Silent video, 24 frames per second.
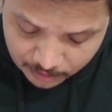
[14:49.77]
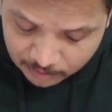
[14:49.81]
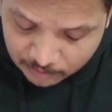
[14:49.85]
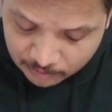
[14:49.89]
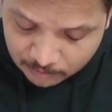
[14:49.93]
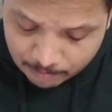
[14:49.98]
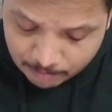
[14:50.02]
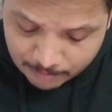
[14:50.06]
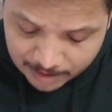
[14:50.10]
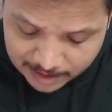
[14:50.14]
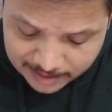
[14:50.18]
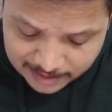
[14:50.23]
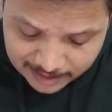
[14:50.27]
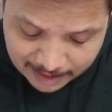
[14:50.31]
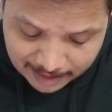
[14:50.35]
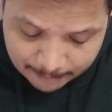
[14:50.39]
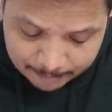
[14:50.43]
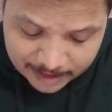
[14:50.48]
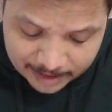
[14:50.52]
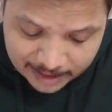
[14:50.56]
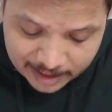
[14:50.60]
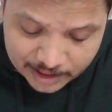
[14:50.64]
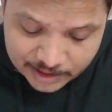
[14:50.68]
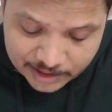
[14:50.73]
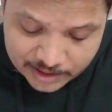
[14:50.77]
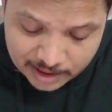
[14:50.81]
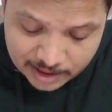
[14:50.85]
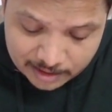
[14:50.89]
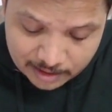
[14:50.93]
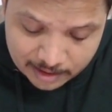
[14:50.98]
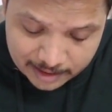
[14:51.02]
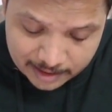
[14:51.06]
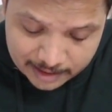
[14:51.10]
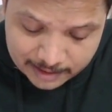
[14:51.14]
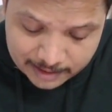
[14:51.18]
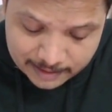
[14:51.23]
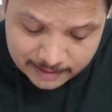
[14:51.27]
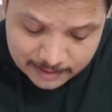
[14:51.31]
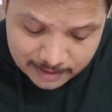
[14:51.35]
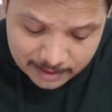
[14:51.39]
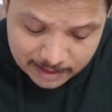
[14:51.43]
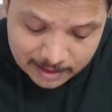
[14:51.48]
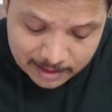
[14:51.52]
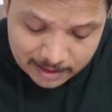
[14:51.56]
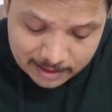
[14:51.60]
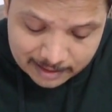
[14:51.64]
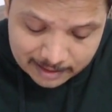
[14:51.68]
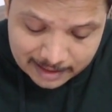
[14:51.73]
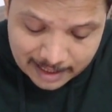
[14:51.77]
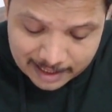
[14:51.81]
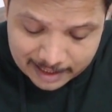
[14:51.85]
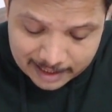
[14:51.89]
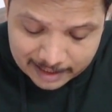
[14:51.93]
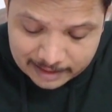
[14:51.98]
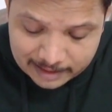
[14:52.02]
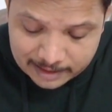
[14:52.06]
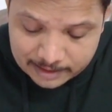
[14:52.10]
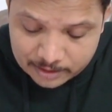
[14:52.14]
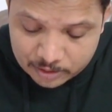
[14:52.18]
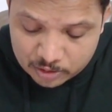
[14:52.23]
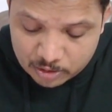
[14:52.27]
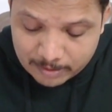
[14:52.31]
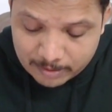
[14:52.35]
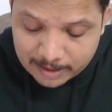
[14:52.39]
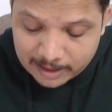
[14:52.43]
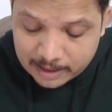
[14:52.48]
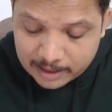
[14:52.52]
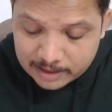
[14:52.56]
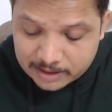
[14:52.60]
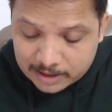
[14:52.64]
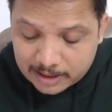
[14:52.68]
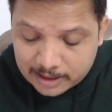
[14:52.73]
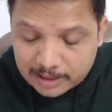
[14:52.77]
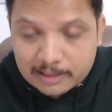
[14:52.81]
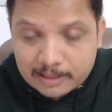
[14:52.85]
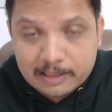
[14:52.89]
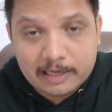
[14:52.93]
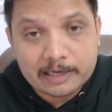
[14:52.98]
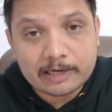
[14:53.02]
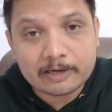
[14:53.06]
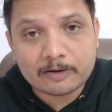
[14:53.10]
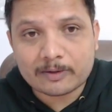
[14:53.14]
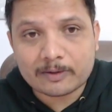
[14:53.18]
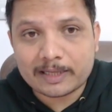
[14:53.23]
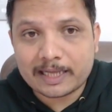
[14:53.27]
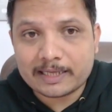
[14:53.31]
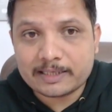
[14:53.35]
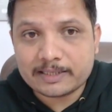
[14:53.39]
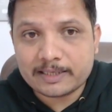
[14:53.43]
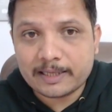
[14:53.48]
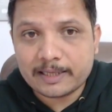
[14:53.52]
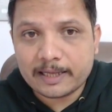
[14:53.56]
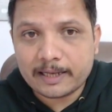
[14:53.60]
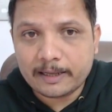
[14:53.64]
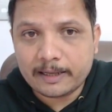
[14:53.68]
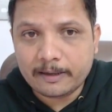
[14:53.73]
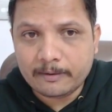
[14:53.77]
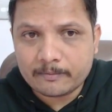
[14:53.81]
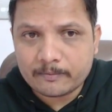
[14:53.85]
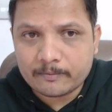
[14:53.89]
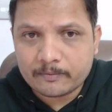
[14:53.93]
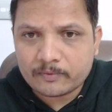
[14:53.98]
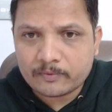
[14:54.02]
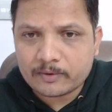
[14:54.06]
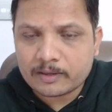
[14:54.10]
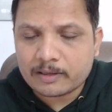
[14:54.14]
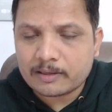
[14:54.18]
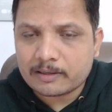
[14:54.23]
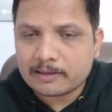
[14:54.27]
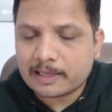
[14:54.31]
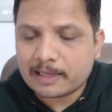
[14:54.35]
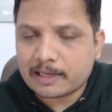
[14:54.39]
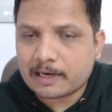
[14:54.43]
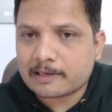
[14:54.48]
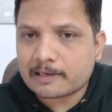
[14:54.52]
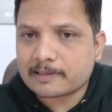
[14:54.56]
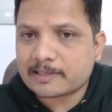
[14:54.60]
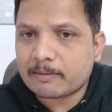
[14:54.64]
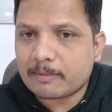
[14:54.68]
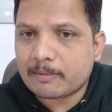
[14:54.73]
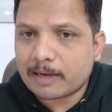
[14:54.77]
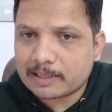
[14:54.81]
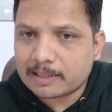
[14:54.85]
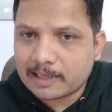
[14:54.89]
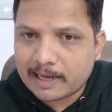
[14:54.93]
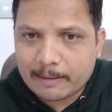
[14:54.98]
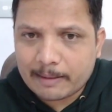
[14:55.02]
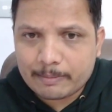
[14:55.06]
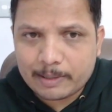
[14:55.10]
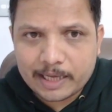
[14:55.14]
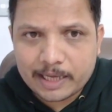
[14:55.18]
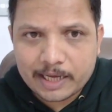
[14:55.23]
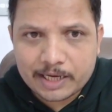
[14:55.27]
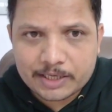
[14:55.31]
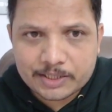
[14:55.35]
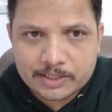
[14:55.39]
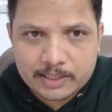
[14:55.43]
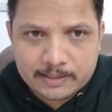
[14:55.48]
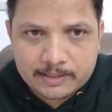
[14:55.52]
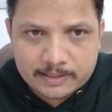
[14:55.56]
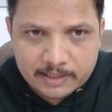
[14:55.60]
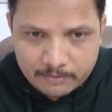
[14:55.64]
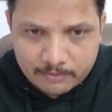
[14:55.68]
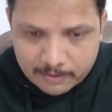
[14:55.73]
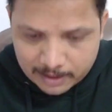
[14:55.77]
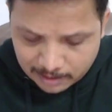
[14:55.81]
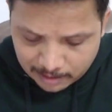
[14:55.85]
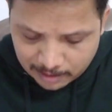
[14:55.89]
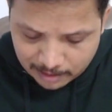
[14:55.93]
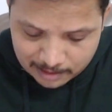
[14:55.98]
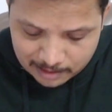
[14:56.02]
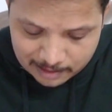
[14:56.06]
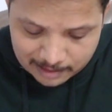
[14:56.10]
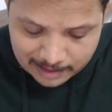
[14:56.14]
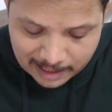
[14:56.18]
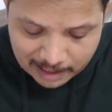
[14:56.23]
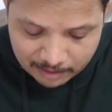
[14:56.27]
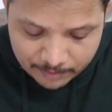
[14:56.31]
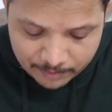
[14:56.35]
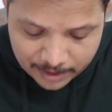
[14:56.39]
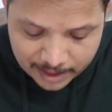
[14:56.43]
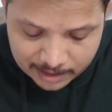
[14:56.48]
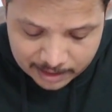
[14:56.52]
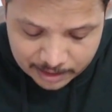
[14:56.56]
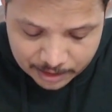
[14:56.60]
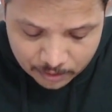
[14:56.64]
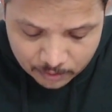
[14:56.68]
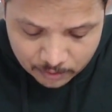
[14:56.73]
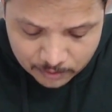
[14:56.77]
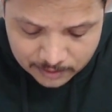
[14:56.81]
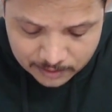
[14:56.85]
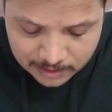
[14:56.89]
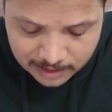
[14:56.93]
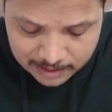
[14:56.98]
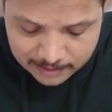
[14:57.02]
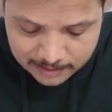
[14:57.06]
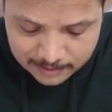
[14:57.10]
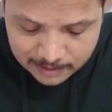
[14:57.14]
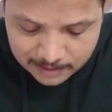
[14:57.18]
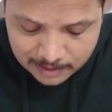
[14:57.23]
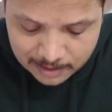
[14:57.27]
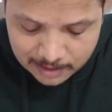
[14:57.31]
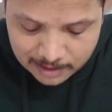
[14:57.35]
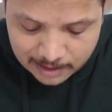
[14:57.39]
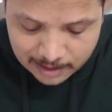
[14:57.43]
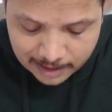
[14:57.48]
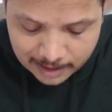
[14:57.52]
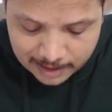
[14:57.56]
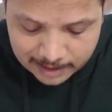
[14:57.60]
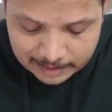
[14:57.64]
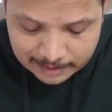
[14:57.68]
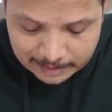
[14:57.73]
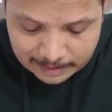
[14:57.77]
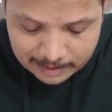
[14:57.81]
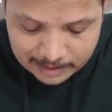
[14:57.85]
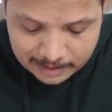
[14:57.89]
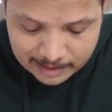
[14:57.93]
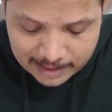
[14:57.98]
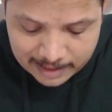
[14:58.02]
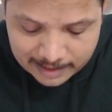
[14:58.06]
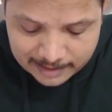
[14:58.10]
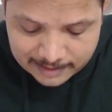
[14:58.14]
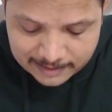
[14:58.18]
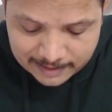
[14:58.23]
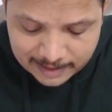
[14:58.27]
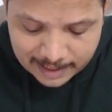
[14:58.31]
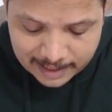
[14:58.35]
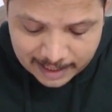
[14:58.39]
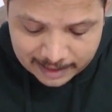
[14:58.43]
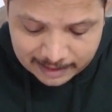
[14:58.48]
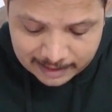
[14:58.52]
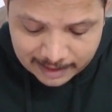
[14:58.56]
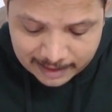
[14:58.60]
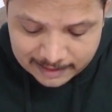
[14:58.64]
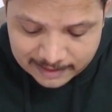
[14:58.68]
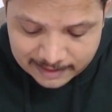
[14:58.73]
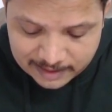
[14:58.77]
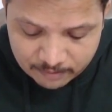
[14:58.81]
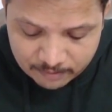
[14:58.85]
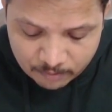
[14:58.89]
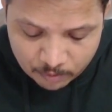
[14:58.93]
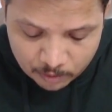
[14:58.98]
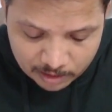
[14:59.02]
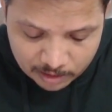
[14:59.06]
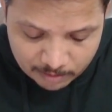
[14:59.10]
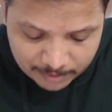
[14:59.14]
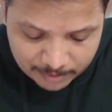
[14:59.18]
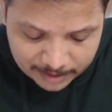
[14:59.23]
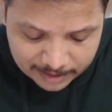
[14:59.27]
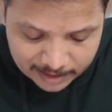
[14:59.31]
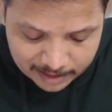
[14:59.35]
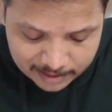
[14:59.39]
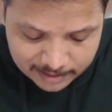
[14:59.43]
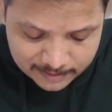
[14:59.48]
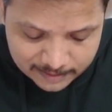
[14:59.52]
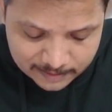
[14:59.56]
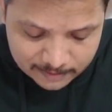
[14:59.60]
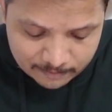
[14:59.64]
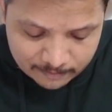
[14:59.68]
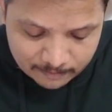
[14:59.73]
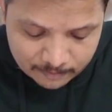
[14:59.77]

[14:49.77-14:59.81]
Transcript: major application is there in instrumentation and control engineering there are some other applications even like we can use this in DC and AC voltmeters